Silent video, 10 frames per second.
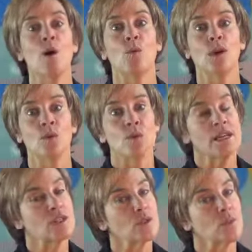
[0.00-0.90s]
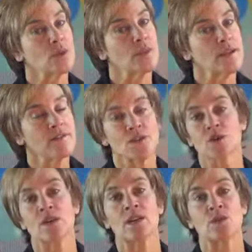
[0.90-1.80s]
what a week's worth of
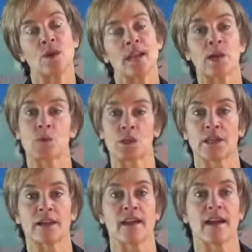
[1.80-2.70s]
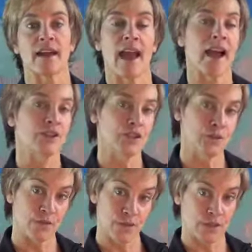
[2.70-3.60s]
strength training would look like as
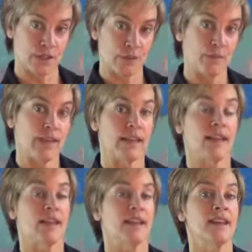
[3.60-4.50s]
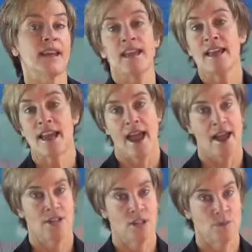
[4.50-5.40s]
you first begin,
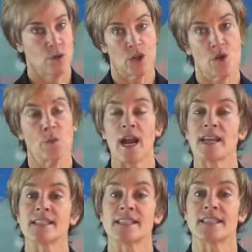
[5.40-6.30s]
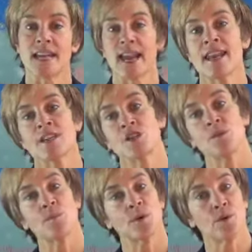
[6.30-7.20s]
as you progress, and as
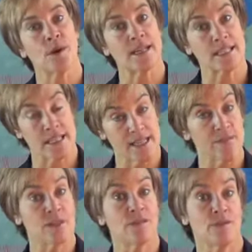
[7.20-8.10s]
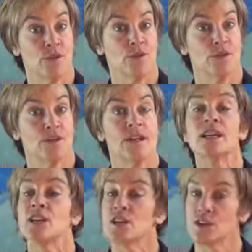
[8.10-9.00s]
you progress even further.
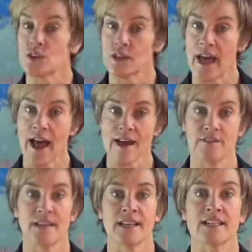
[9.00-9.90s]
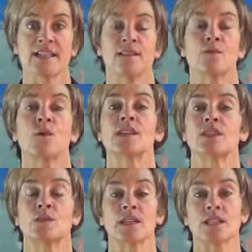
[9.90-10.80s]
So you'll have an idea of what
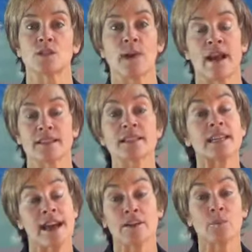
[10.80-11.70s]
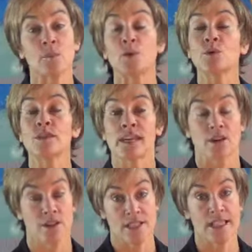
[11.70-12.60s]
to expect and how to pull that
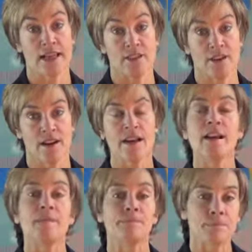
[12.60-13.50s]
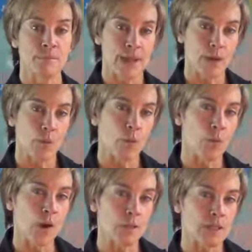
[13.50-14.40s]
all together, but it
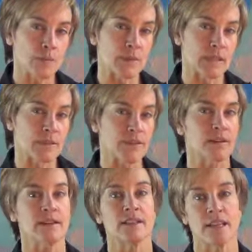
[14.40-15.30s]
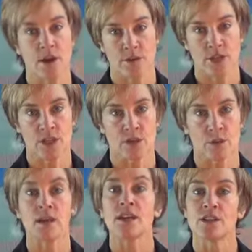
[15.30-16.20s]
won't specifically tell
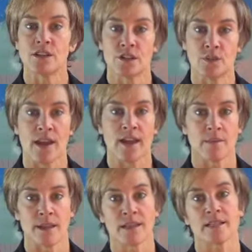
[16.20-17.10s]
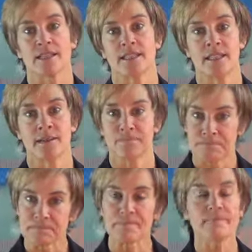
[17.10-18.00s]
you do A, B, and C.
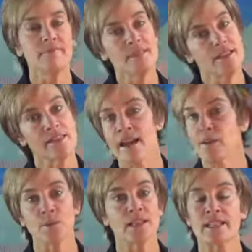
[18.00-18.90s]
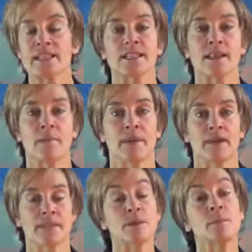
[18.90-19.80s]
That really is
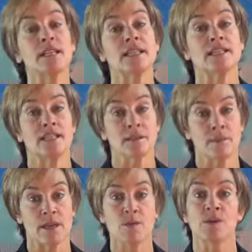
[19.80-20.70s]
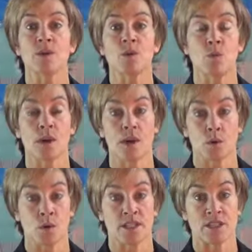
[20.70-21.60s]
something somebody needs to meet with you
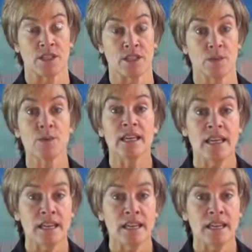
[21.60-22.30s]
one-on-one to do